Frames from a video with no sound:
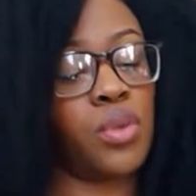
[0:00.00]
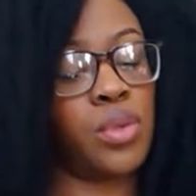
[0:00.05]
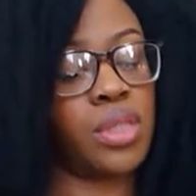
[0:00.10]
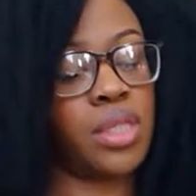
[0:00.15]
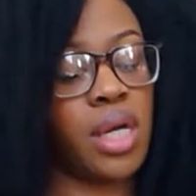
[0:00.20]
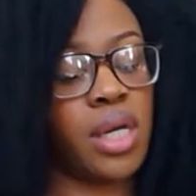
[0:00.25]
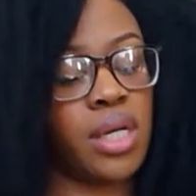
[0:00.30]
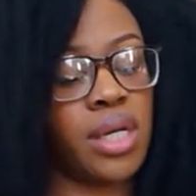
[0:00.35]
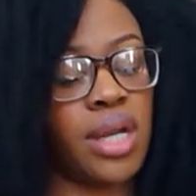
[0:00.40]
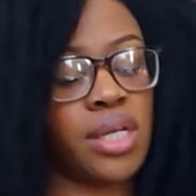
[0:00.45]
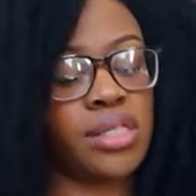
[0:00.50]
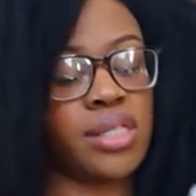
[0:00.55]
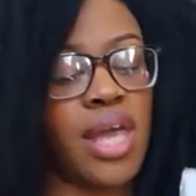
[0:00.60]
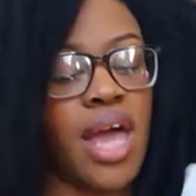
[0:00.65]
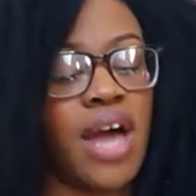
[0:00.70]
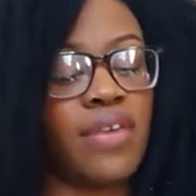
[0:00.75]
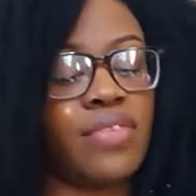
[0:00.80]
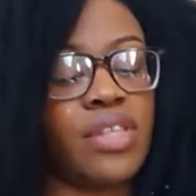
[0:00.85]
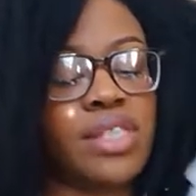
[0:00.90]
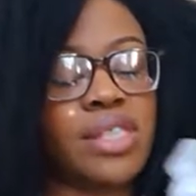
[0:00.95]
So it's kind of nice to
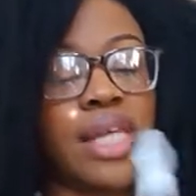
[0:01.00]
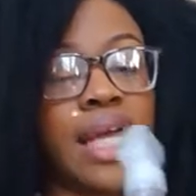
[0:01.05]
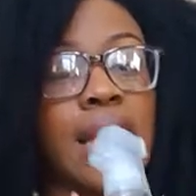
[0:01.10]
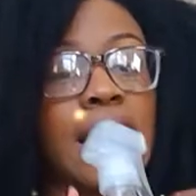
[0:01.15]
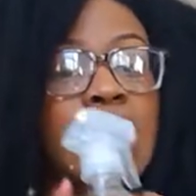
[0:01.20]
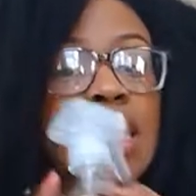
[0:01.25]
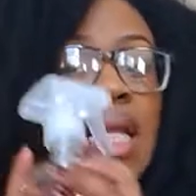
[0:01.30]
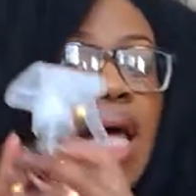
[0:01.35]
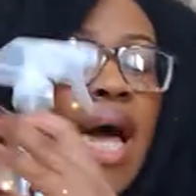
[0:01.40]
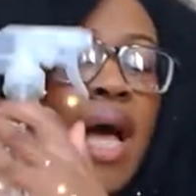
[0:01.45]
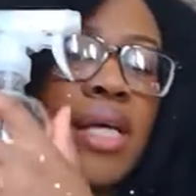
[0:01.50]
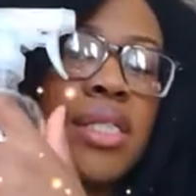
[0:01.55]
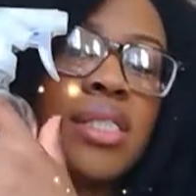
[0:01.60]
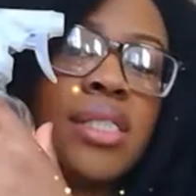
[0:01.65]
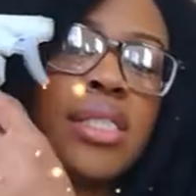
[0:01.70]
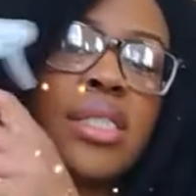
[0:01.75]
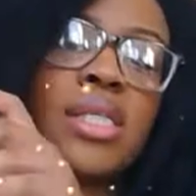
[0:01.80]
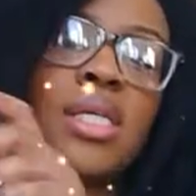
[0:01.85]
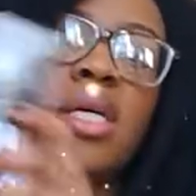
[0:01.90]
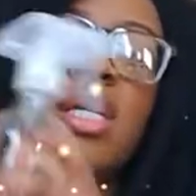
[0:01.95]
have this like
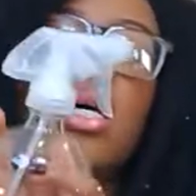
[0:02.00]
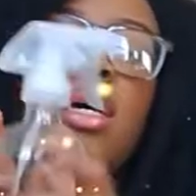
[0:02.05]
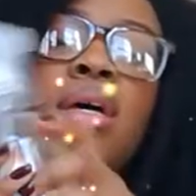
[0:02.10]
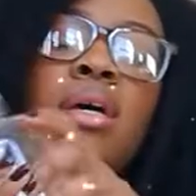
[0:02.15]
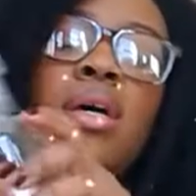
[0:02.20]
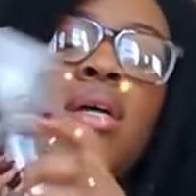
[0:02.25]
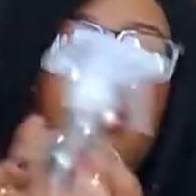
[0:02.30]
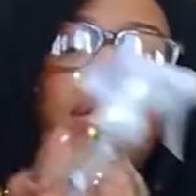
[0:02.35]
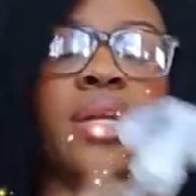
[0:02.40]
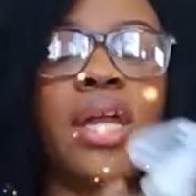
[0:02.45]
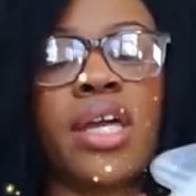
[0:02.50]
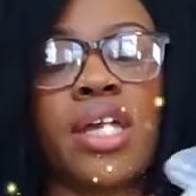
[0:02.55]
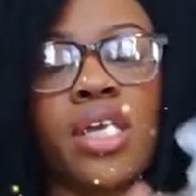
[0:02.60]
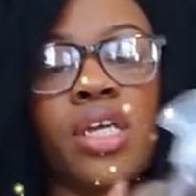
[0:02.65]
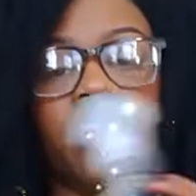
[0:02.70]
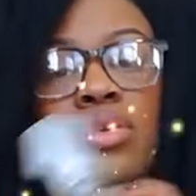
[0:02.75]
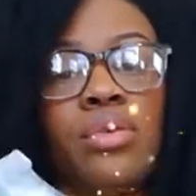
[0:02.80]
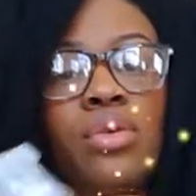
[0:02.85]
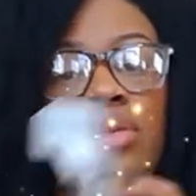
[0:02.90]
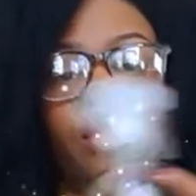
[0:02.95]
glass that I
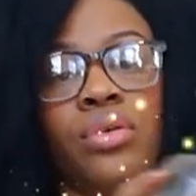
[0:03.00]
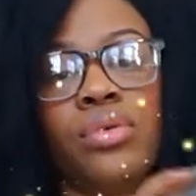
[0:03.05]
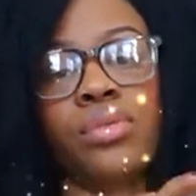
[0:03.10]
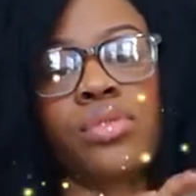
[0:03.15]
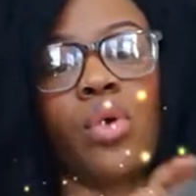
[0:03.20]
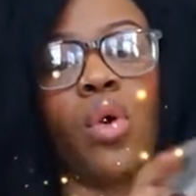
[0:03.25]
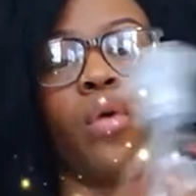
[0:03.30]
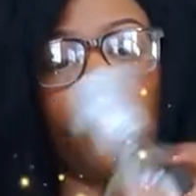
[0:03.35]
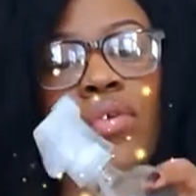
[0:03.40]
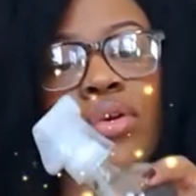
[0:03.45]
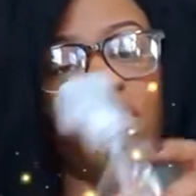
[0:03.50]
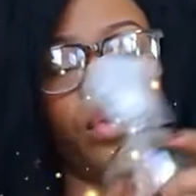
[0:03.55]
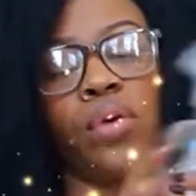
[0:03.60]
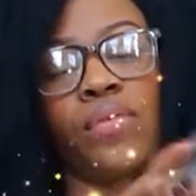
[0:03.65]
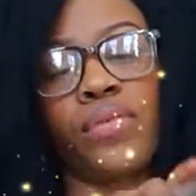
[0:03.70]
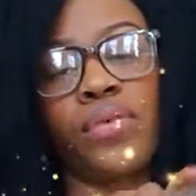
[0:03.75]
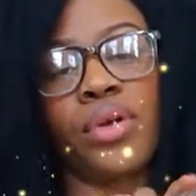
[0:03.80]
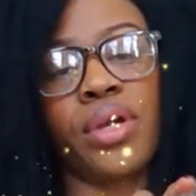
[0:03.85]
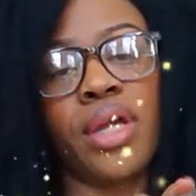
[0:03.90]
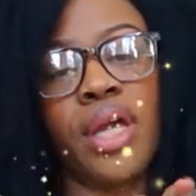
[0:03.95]
can use over and
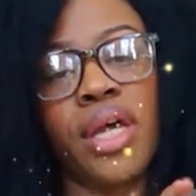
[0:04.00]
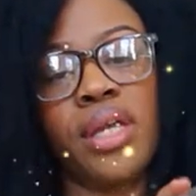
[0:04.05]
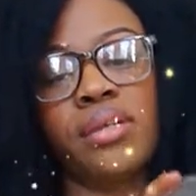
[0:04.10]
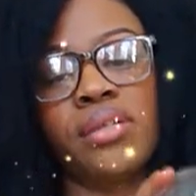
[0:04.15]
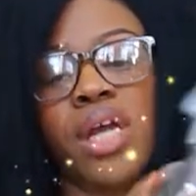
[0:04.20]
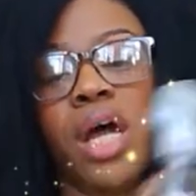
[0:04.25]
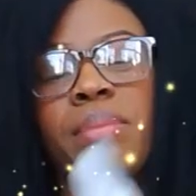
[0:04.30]
over again.